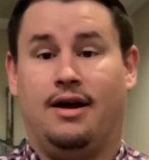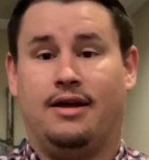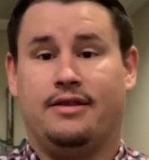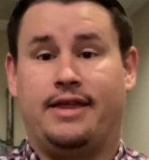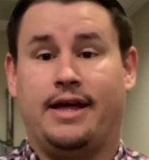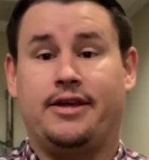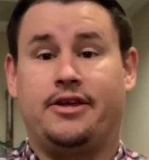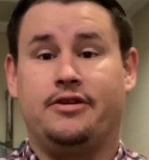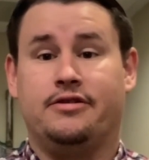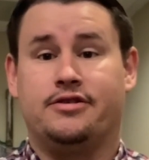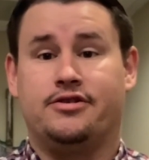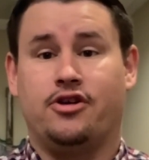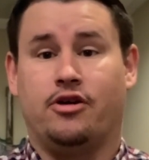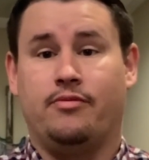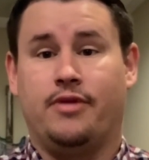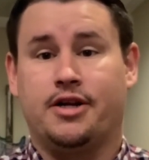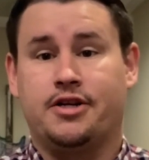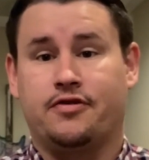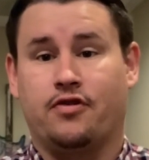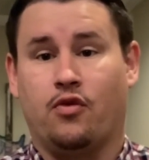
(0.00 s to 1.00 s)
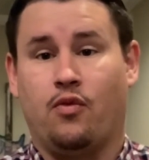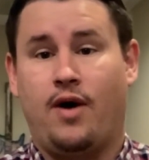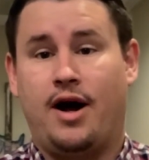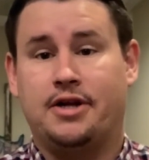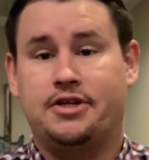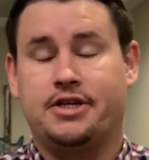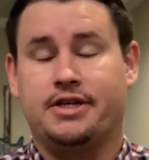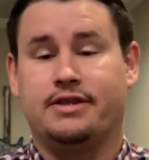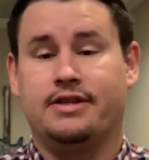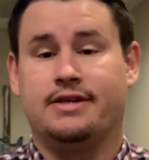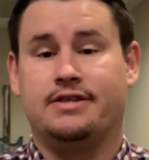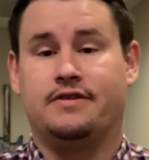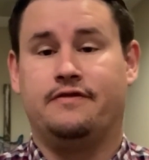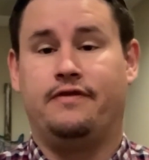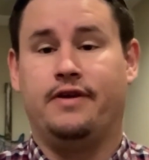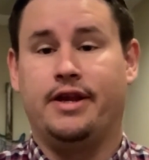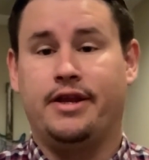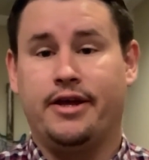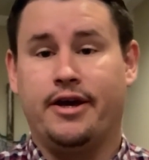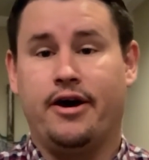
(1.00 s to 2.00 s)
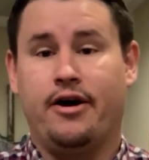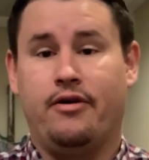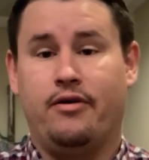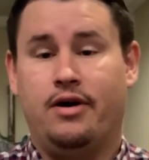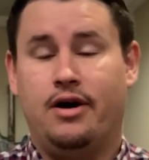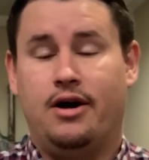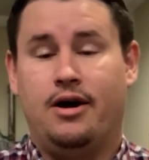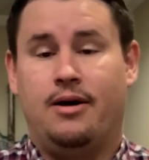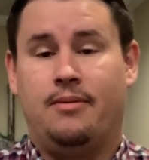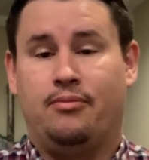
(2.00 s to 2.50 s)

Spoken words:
Thank you so much for watching this video.